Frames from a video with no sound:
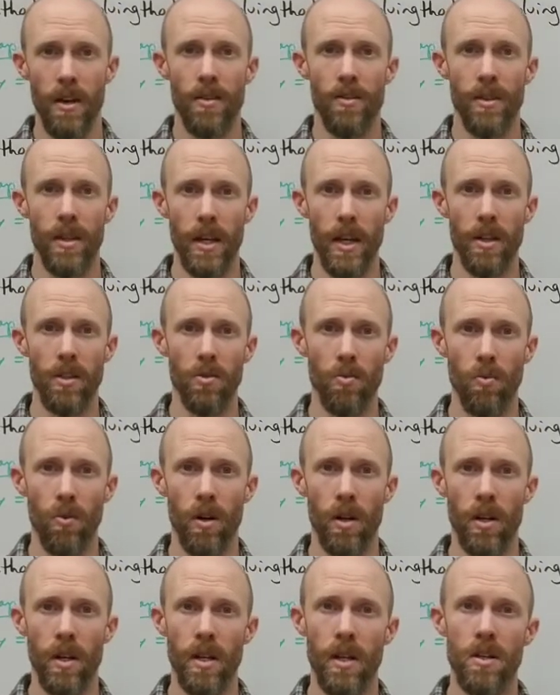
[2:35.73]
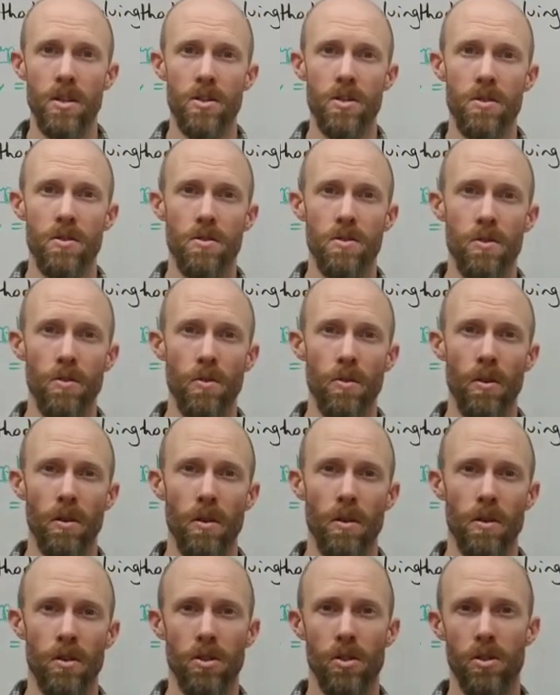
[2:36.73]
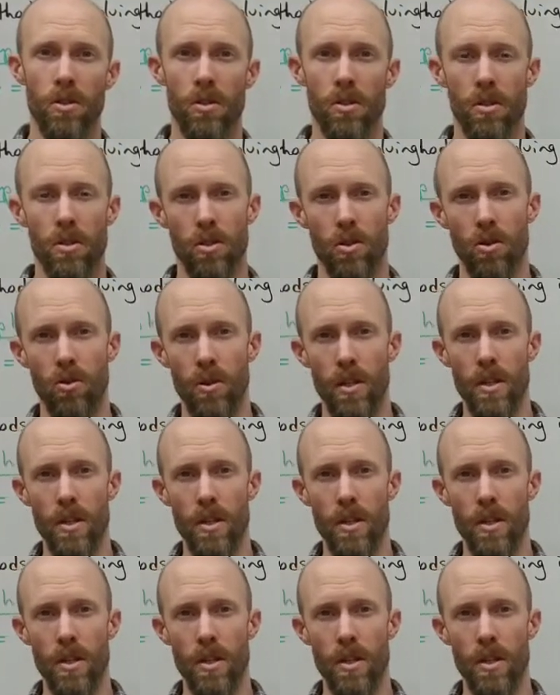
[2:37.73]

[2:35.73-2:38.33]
The other one is to turn